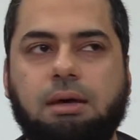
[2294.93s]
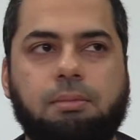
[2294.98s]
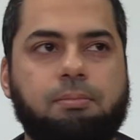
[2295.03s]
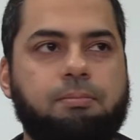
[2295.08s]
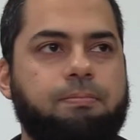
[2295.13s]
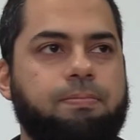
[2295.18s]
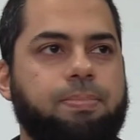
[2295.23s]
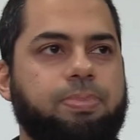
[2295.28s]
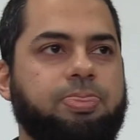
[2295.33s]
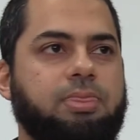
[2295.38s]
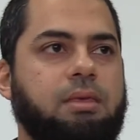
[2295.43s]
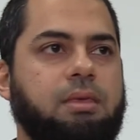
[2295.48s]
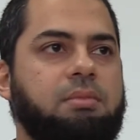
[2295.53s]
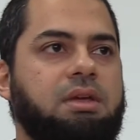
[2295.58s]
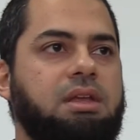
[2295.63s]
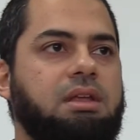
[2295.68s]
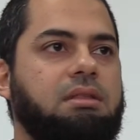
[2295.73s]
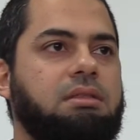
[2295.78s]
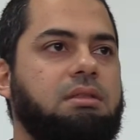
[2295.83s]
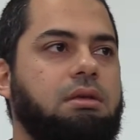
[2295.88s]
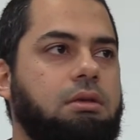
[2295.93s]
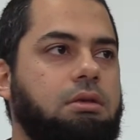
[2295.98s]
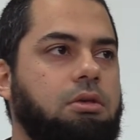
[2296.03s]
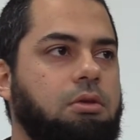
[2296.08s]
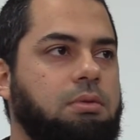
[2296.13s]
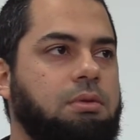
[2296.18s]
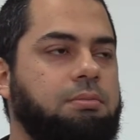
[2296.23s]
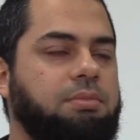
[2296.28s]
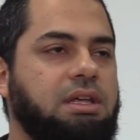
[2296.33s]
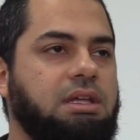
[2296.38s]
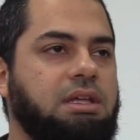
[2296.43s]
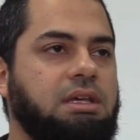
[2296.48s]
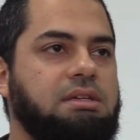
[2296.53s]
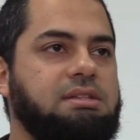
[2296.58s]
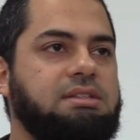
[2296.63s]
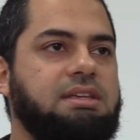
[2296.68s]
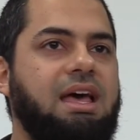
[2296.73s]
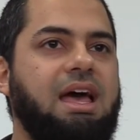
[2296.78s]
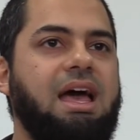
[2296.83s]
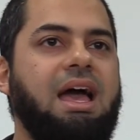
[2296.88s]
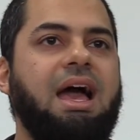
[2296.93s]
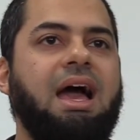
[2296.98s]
them, meaning the human beings,